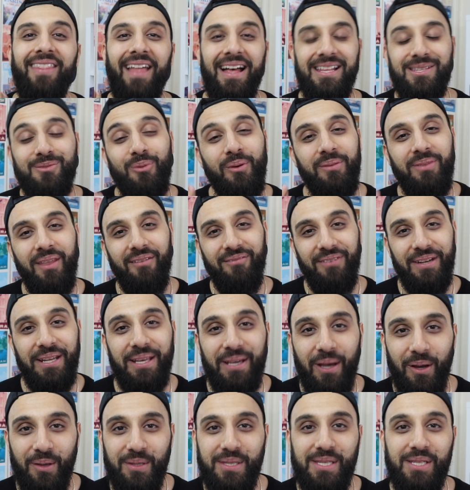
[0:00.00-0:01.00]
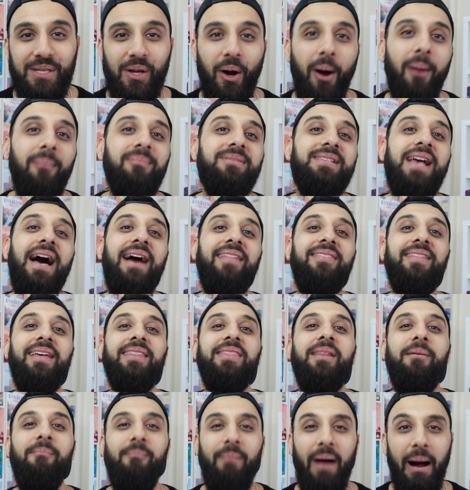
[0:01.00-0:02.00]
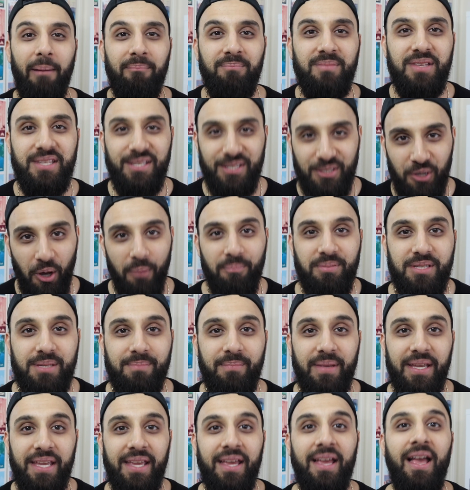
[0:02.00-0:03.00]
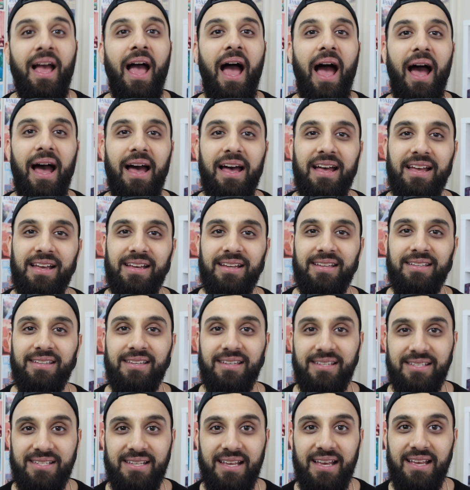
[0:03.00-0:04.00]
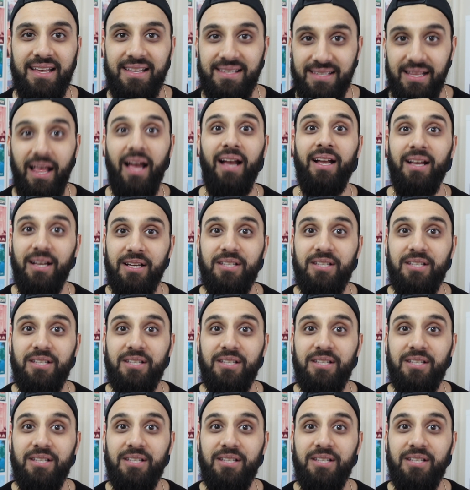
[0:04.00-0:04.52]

That's when the video stops, and then the mum stops me and says like,